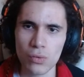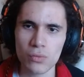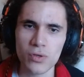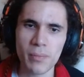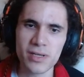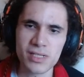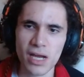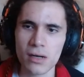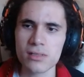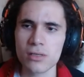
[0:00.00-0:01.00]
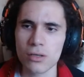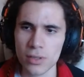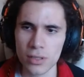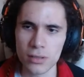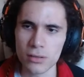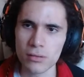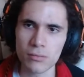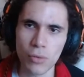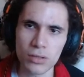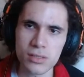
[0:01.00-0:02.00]
your best character in
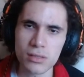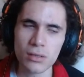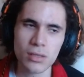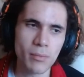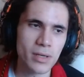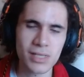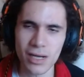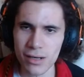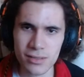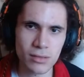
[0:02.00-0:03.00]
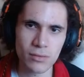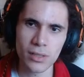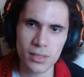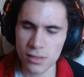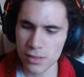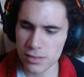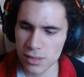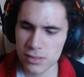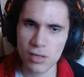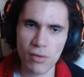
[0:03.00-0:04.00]
Monster, your best character in this,
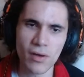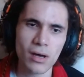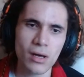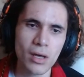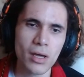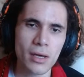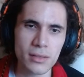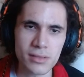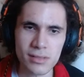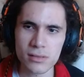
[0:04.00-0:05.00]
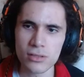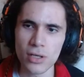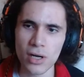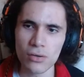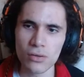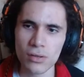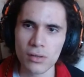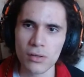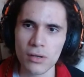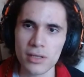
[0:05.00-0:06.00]
so that it's, you know,
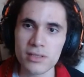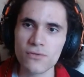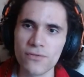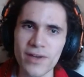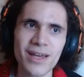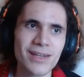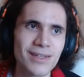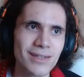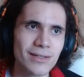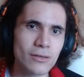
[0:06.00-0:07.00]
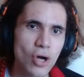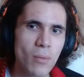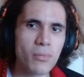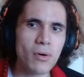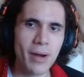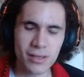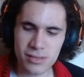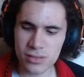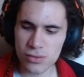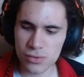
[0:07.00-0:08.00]
it's fairly
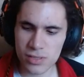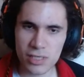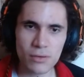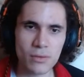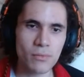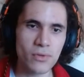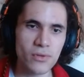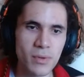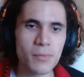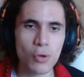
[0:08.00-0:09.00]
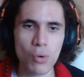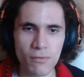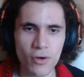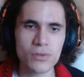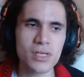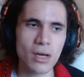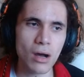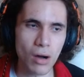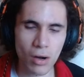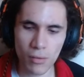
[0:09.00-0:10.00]
compromised to see people who are voting
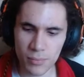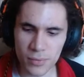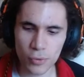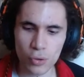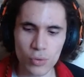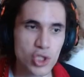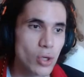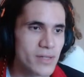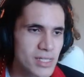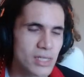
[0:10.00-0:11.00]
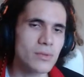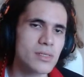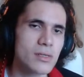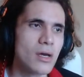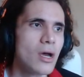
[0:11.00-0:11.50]
are people who enjoy the series